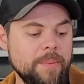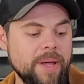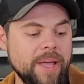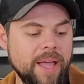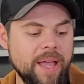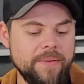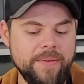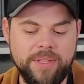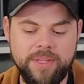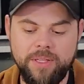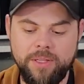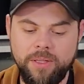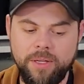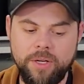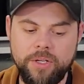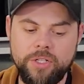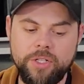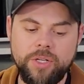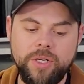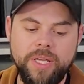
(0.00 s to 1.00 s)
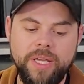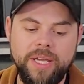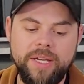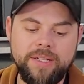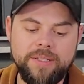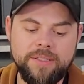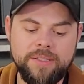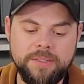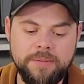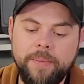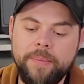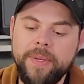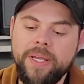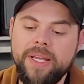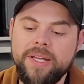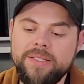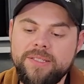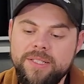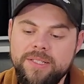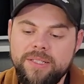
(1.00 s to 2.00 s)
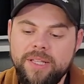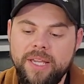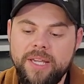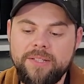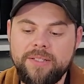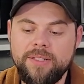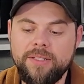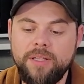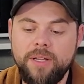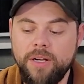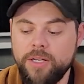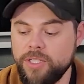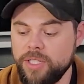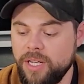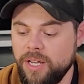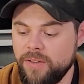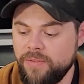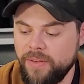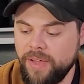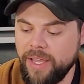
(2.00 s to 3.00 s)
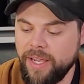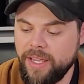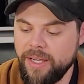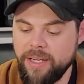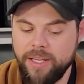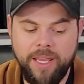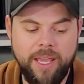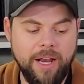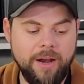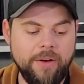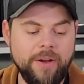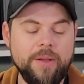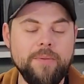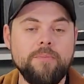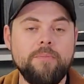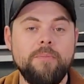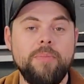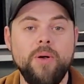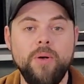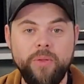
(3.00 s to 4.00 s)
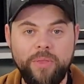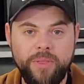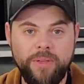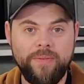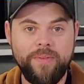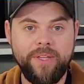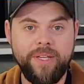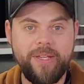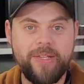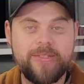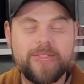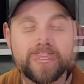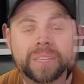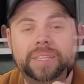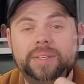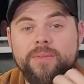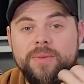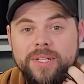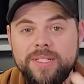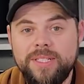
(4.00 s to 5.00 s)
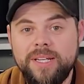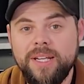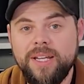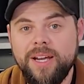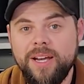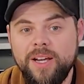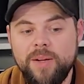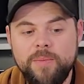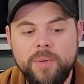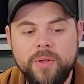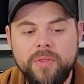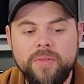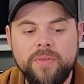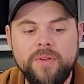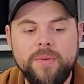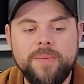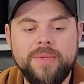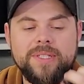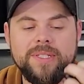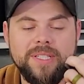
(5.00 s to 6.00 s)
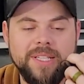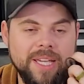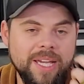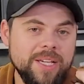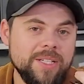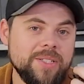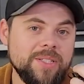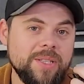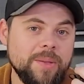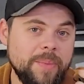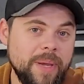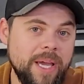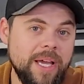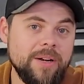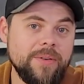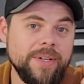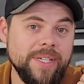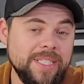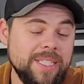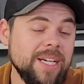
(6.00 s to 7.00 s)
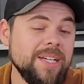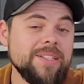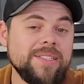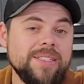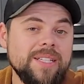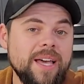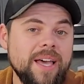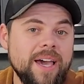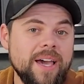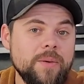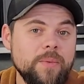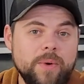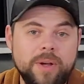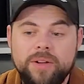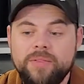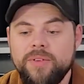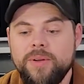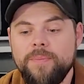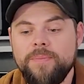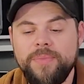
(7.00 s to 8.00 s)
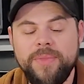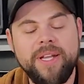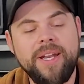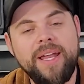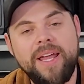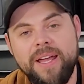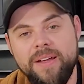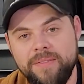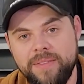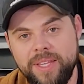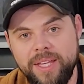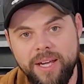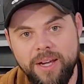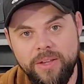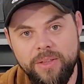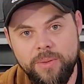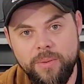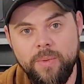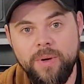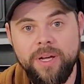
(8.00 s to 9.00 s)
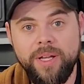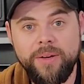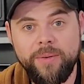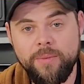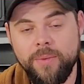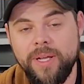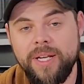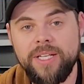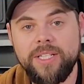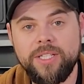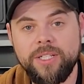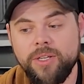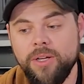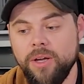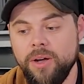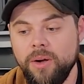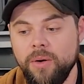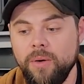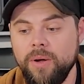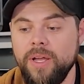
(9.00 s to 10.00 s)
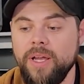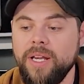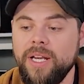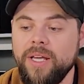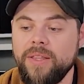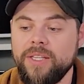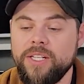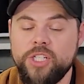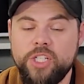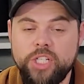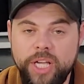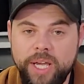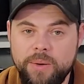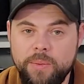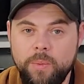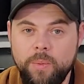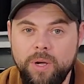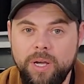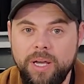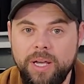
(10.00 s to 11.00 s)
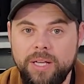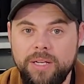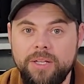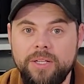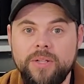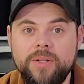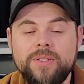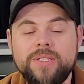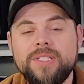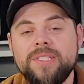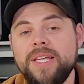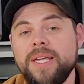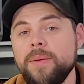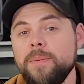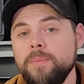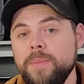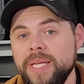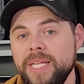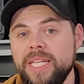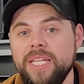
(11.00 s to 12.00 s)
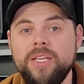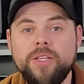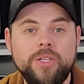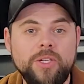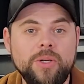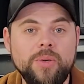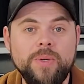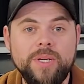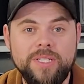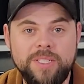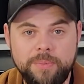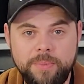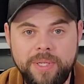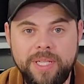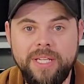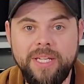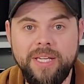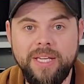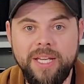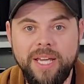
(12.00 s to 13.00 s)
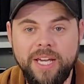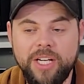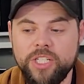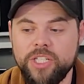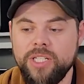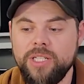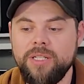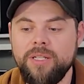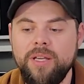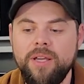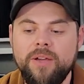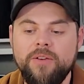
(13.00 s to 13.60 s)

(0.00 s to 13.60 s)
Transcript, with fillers: by having the larger case. And because this case is large enough, I can carry both of these. And the reason I carry both of them is in case the battery does die on one of them, then I have the other one ready to go. Now the Gen 1 uses a mini USB connection